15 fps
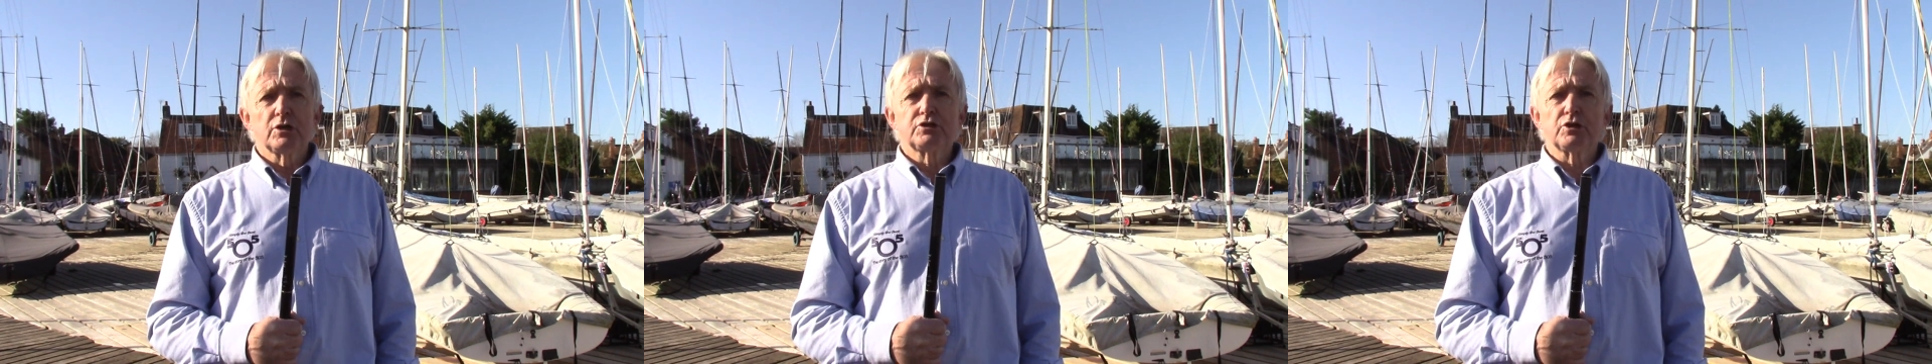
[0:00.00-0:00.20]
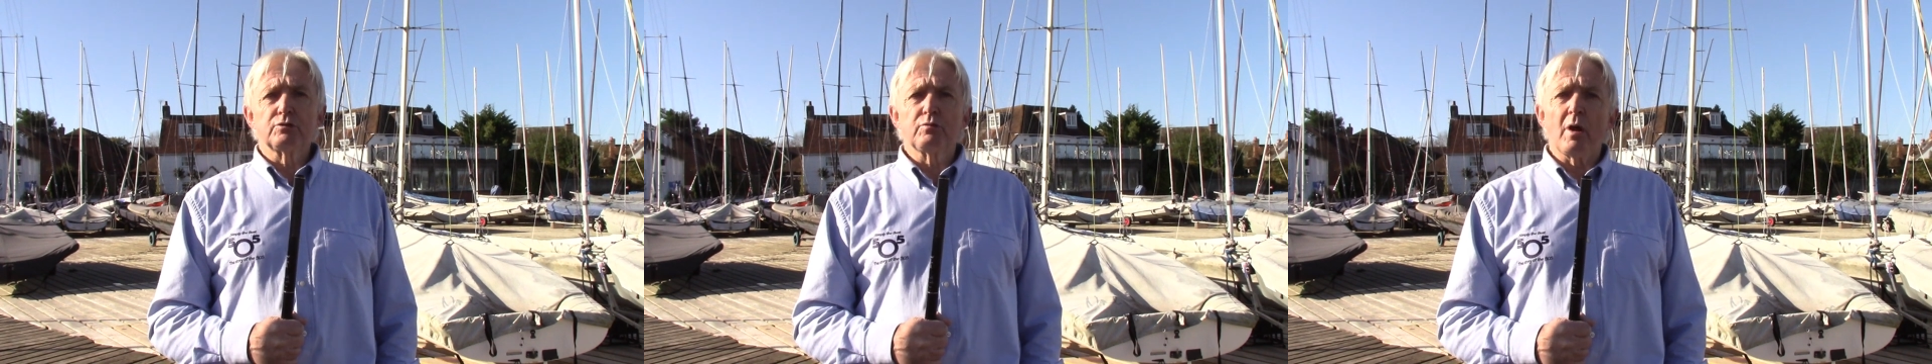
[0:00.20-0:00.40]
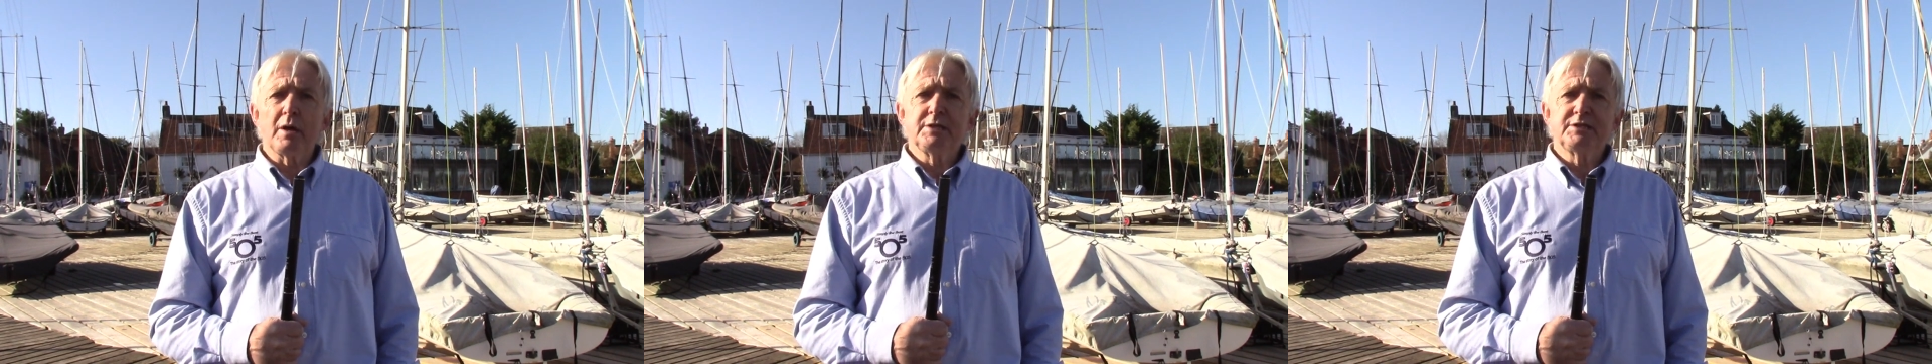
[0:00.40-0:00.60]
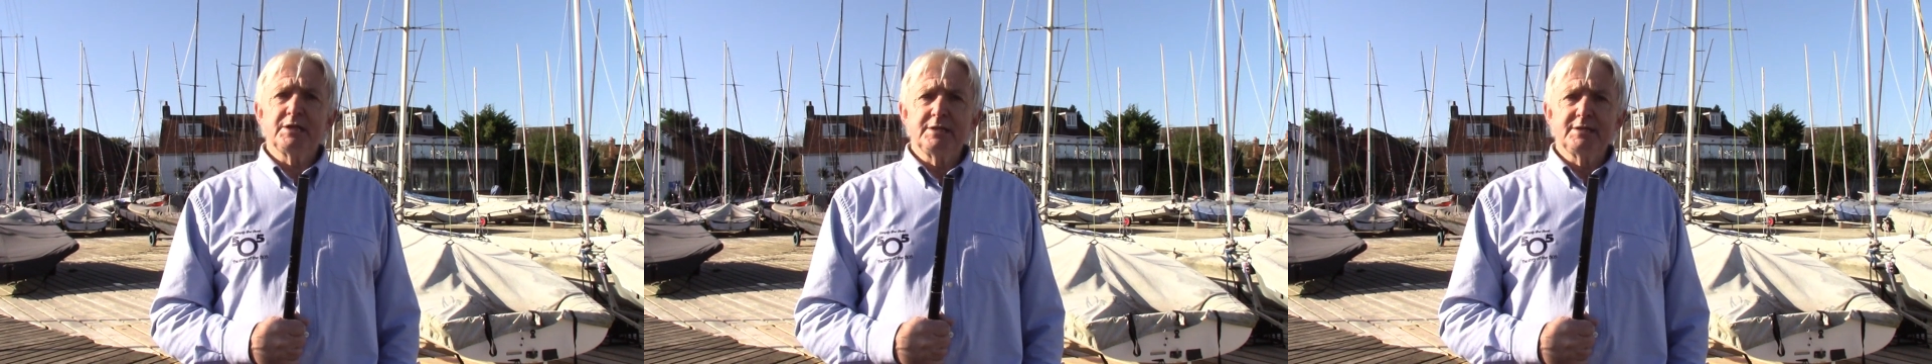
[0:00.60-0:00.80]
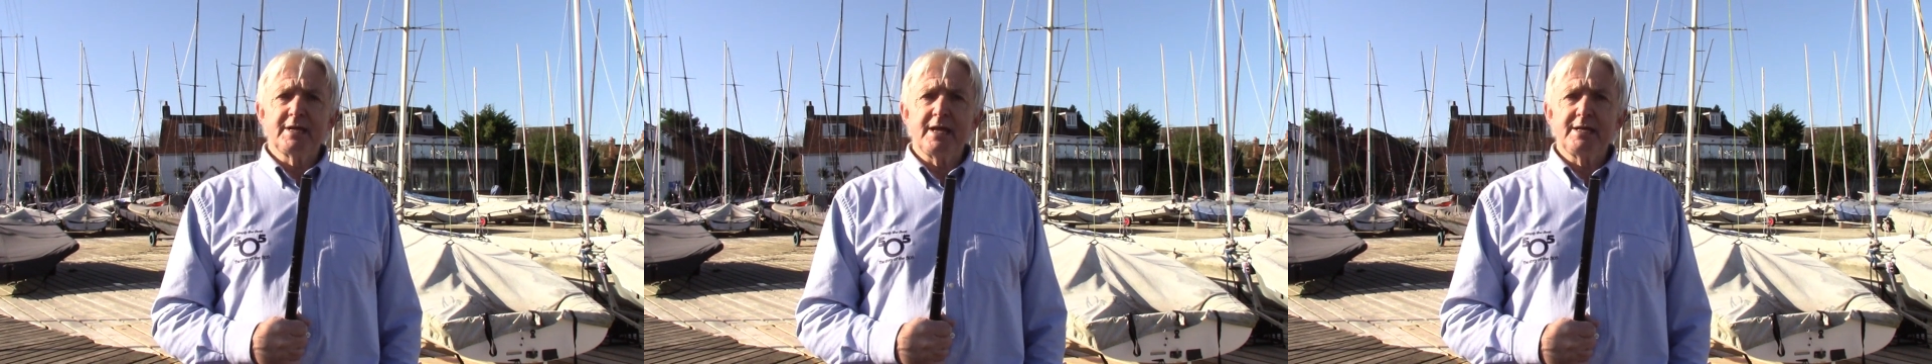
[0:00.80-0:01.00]
to write
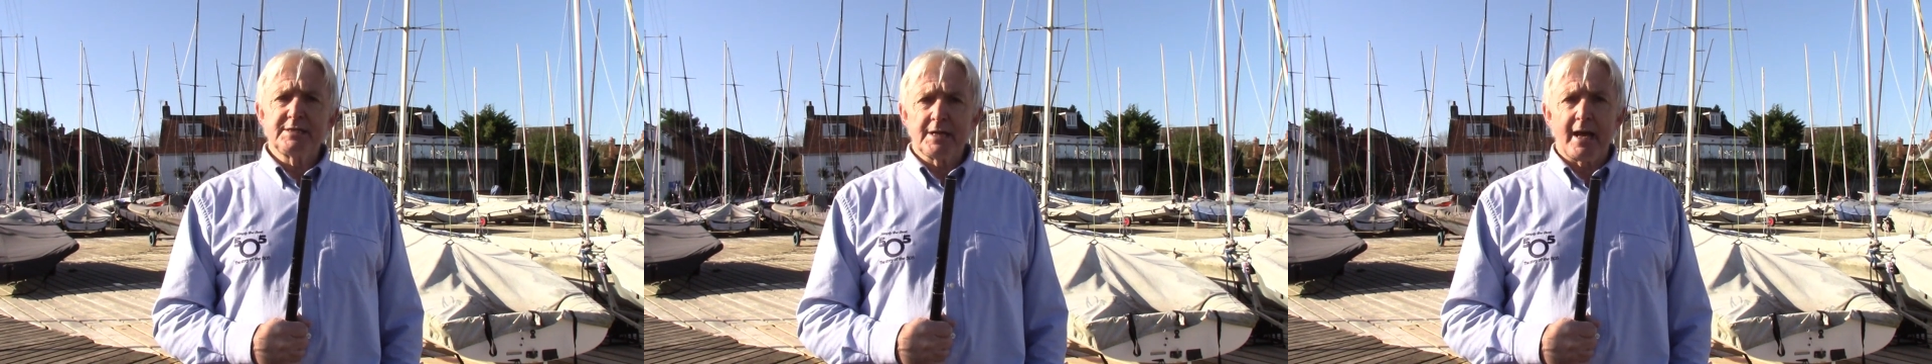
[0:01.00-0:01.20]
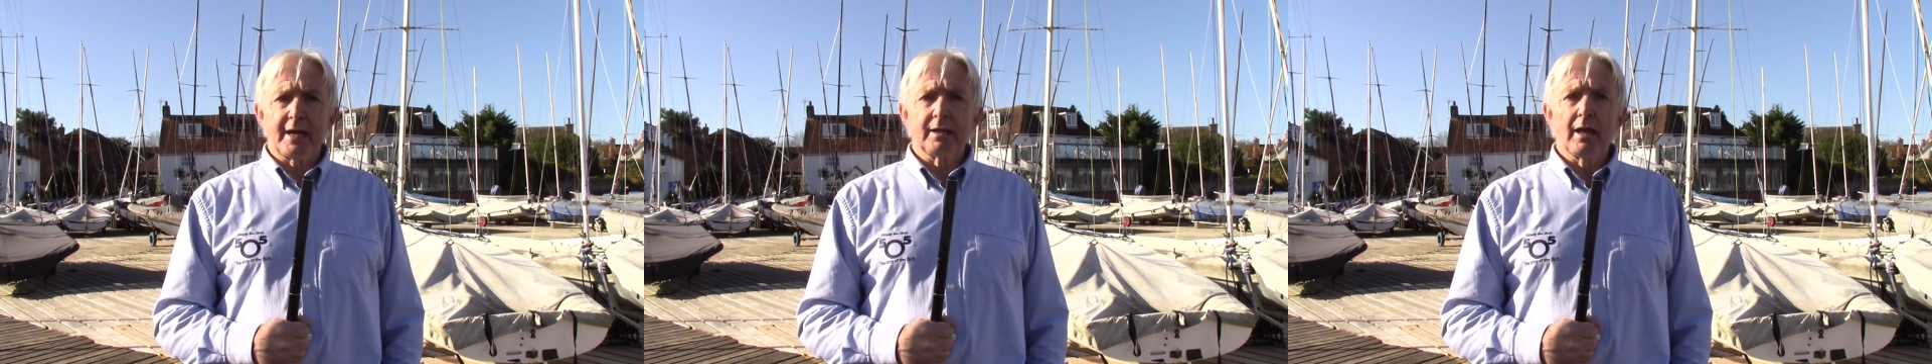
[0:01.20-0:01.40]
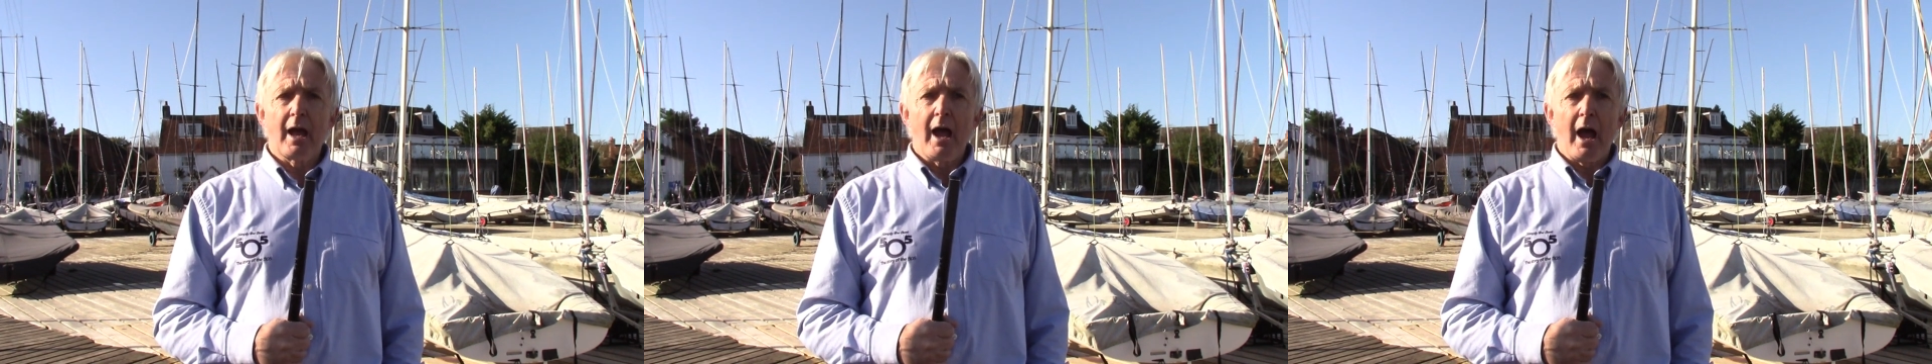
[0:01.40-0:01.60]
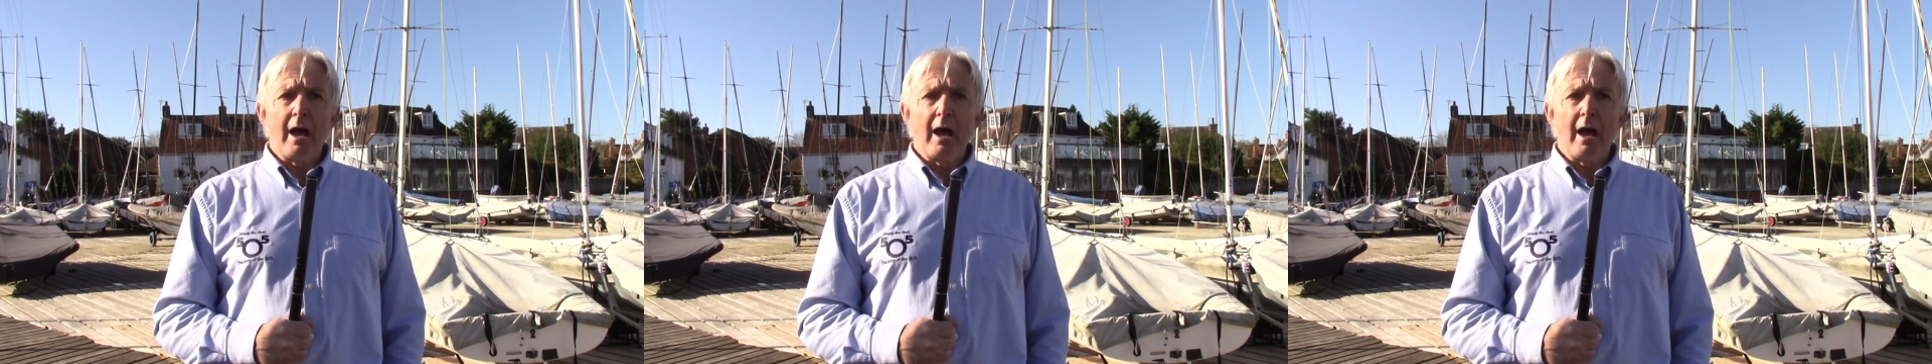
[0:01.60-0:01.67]
in detail